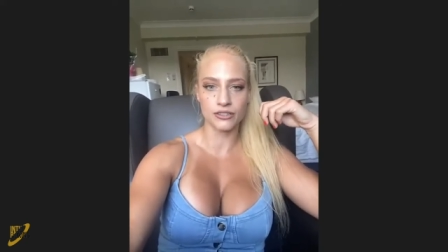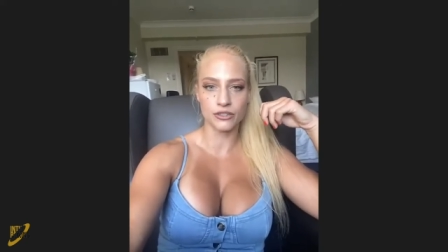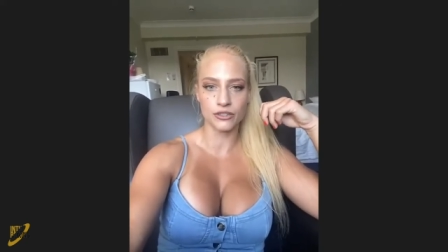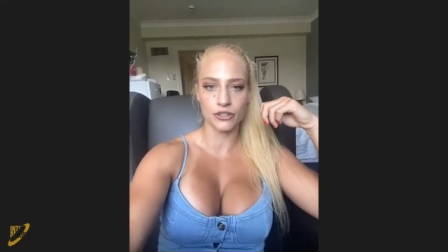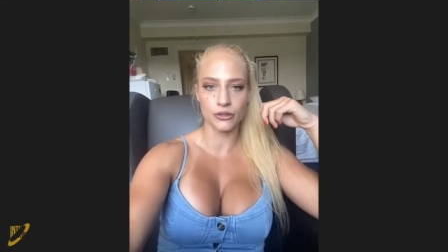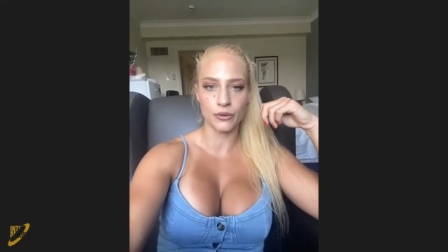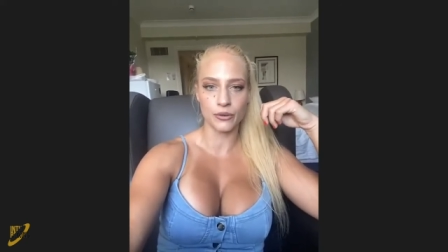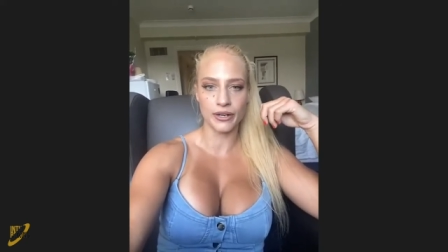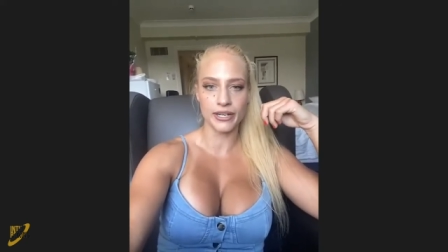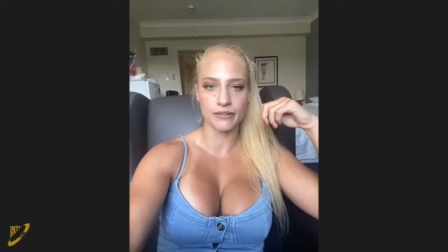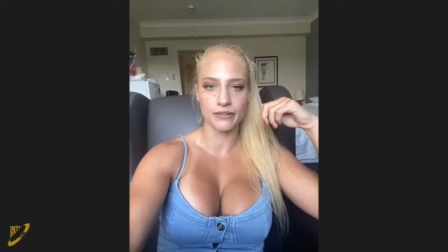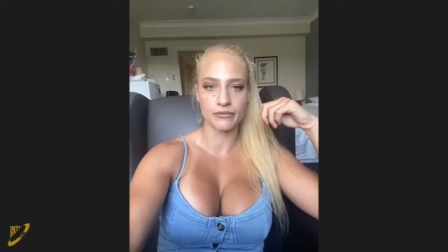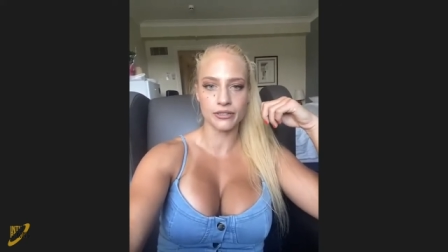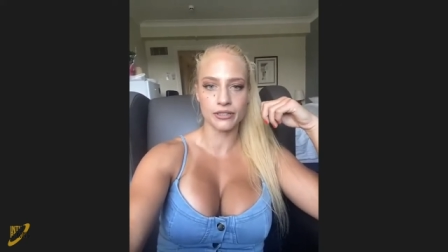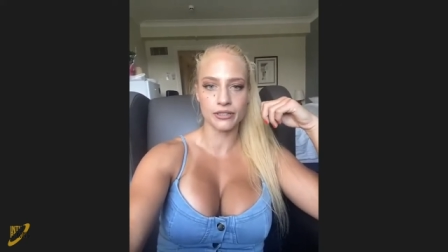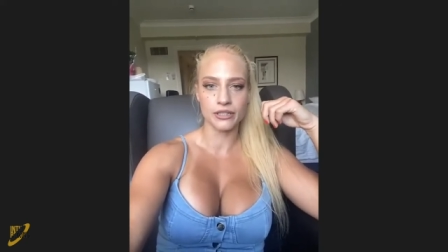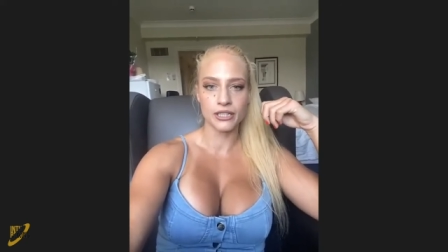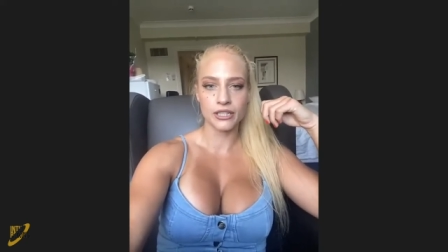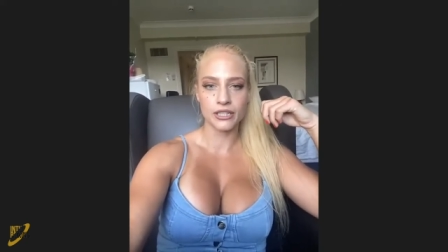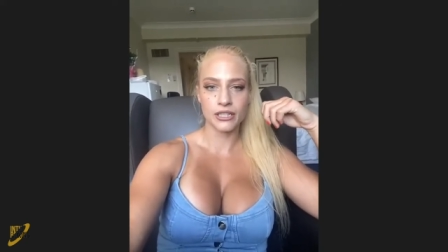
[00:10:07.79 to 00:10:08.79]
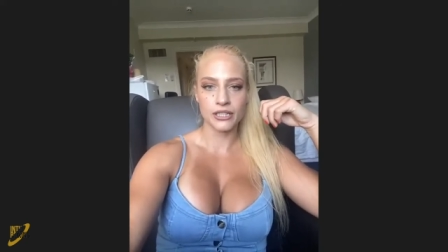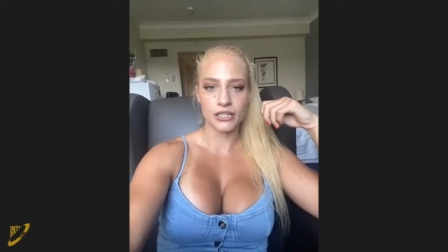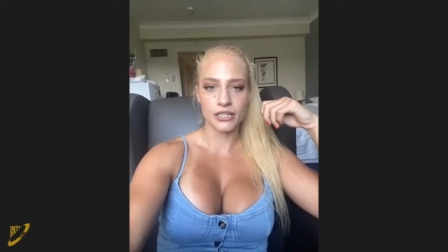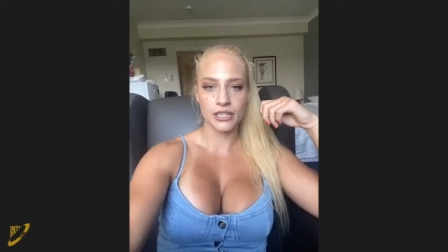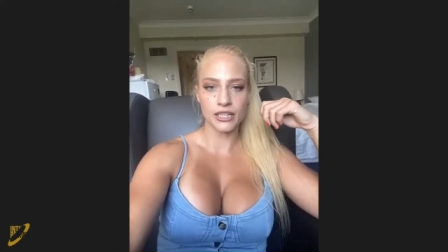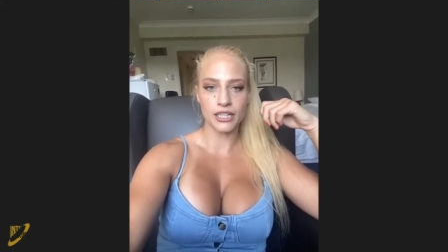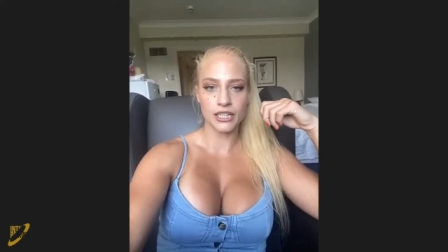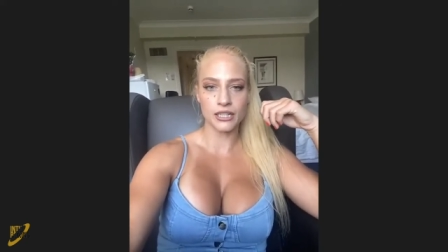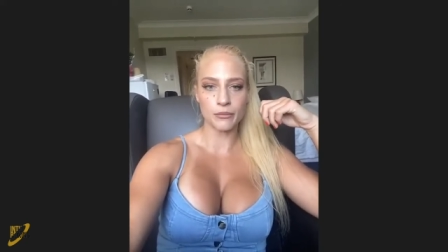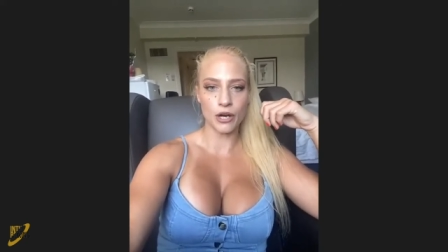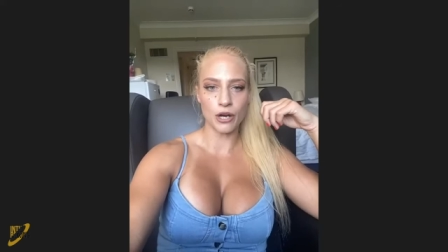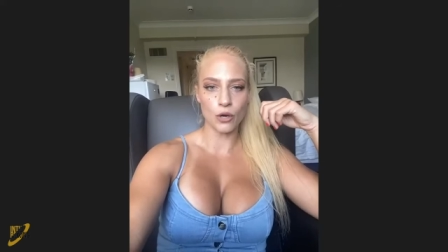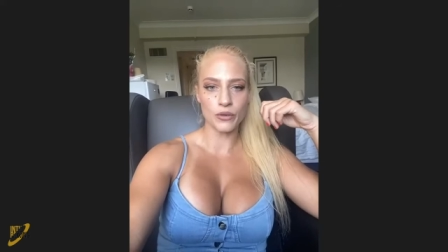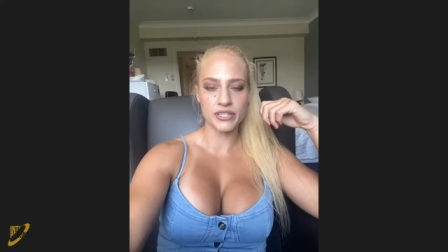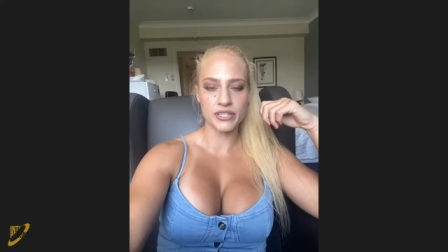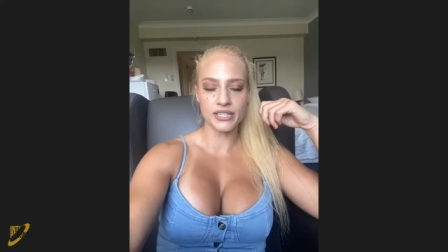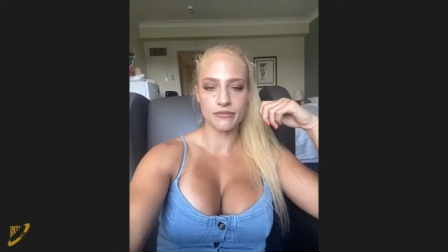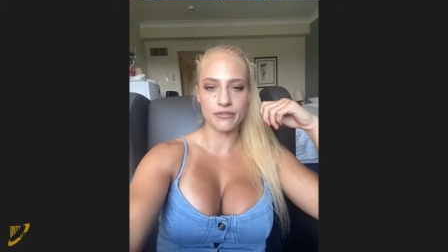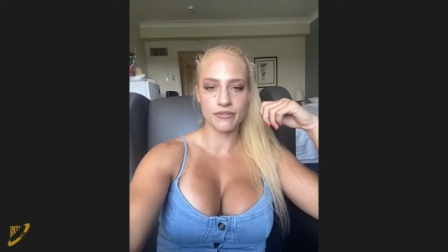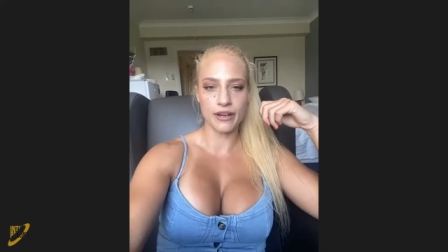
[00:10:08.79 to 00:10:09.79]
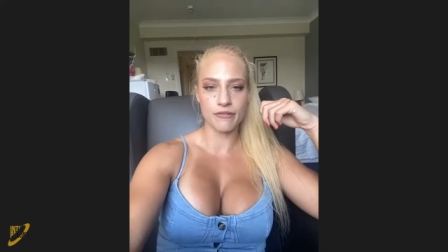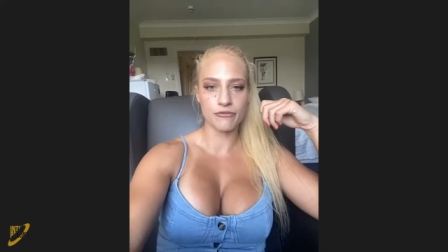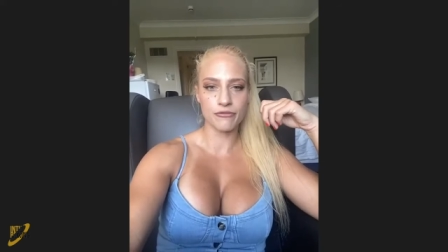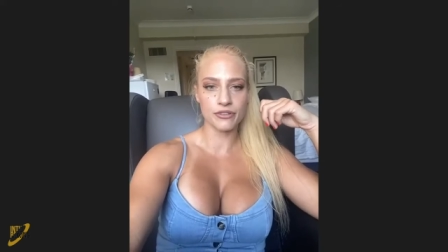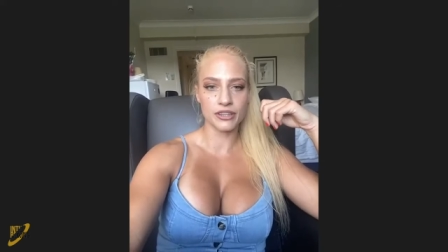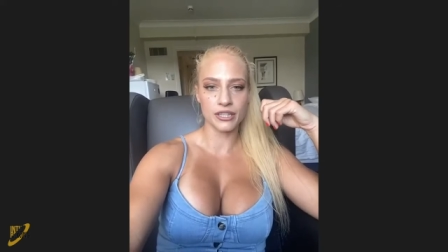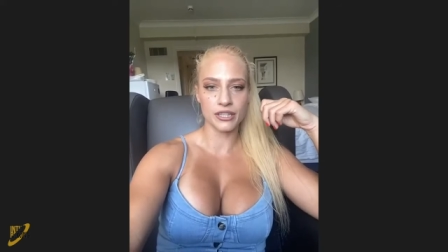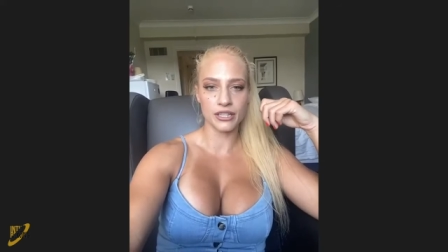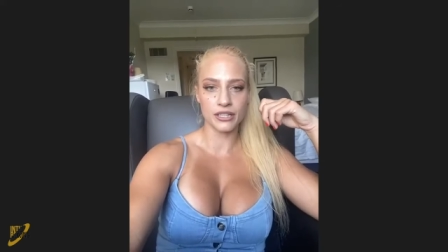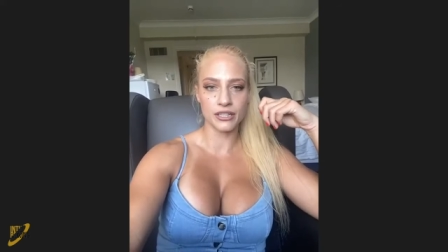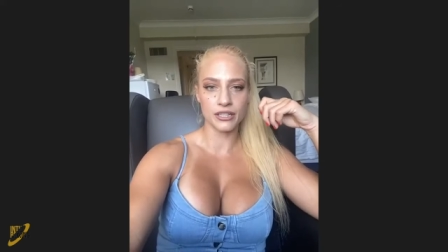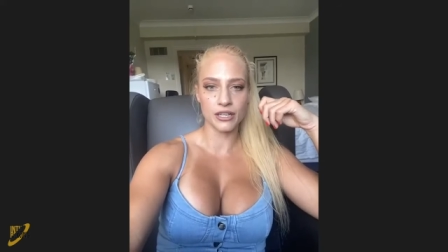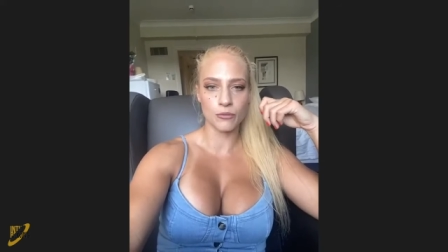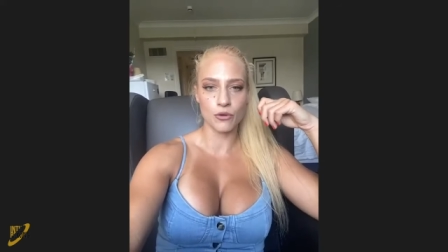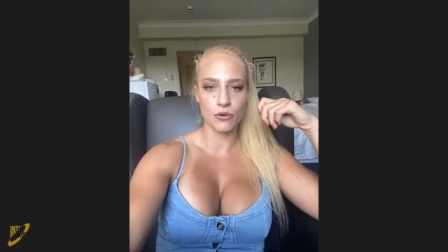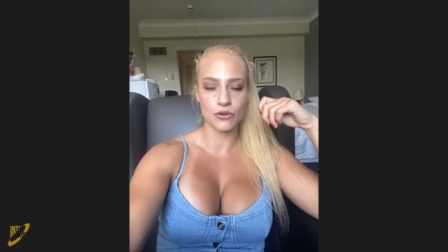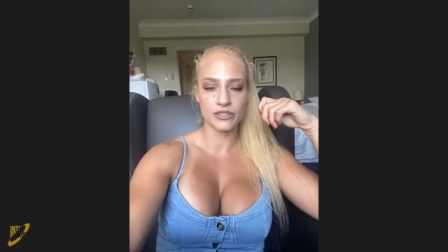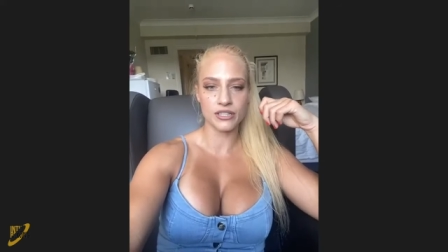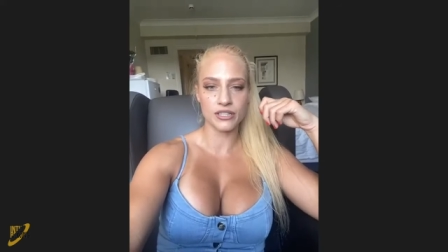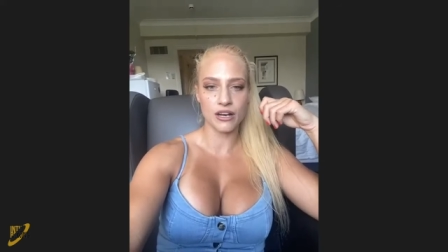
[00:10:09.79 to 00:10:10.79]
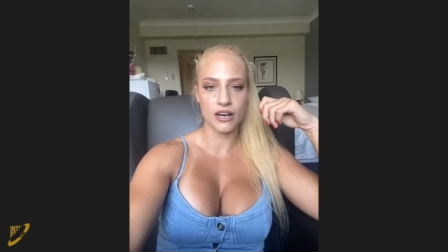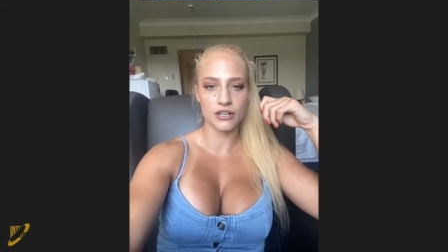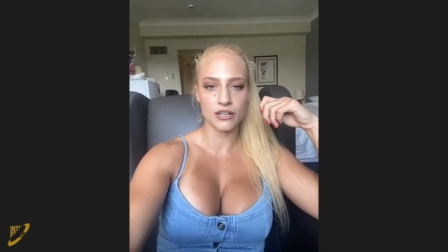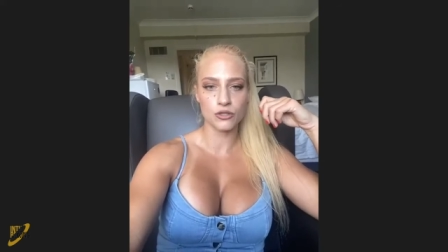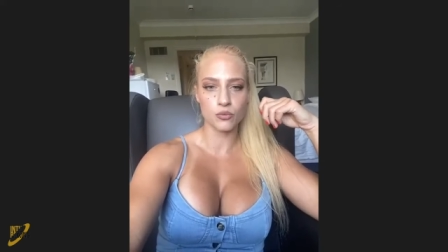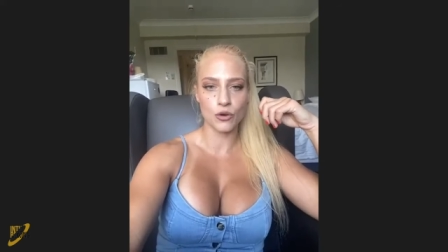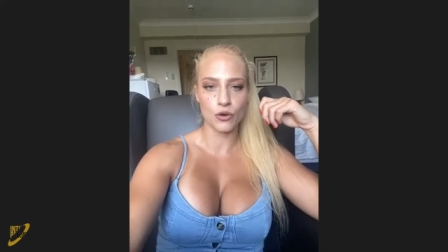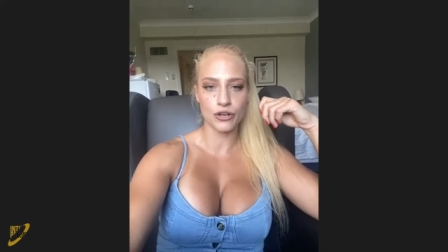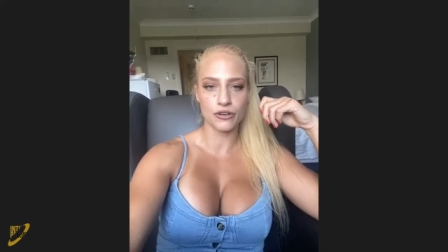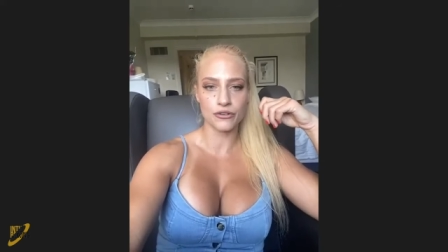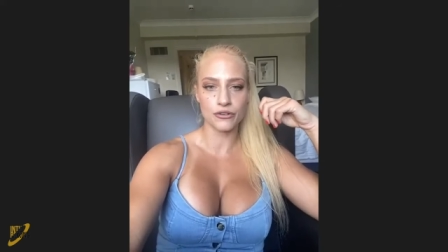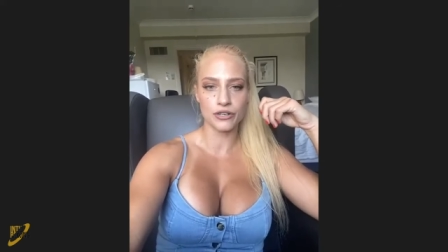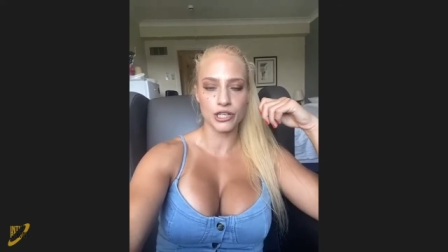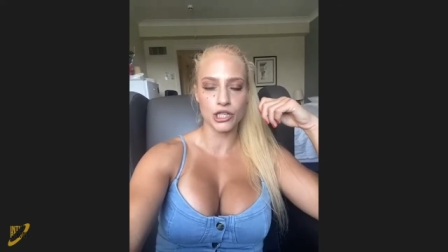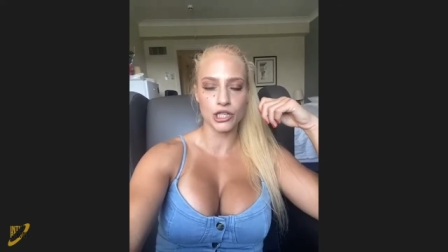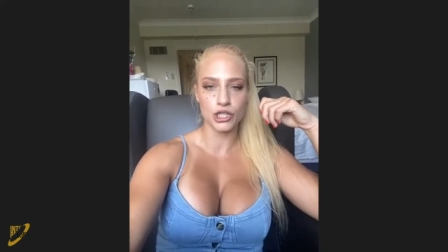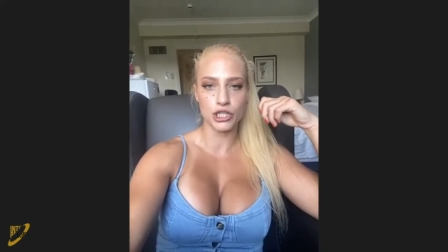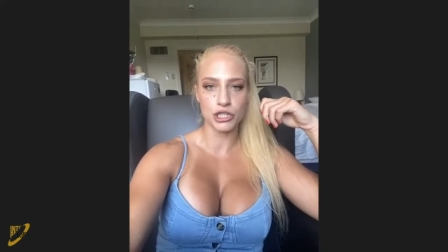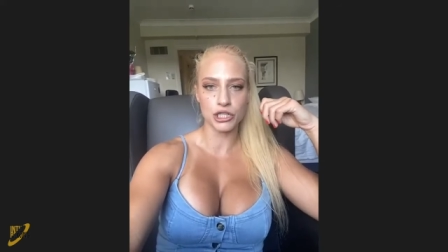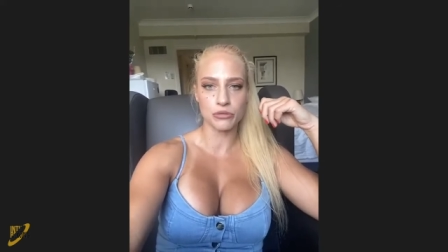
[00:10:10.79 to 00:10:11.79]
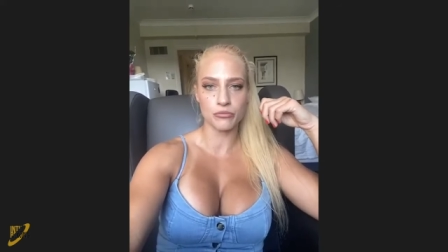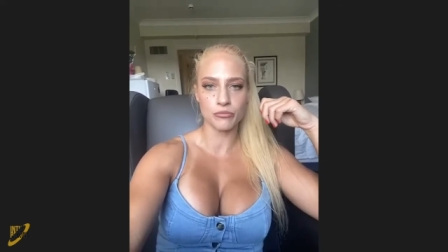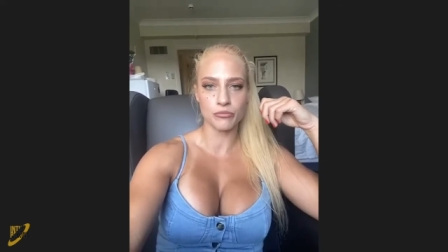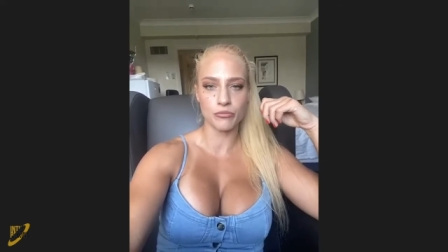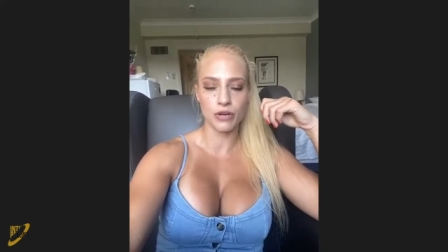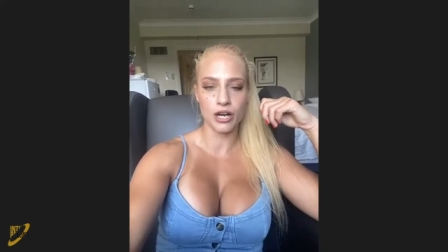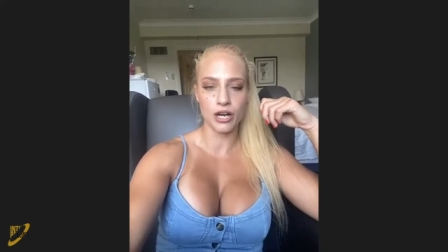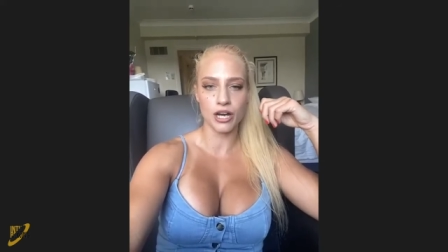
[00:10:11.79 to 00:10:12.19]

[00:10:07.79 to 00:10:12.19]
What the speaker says: You know, I never, I always give it everything. I'm always the hardest worker in the gym.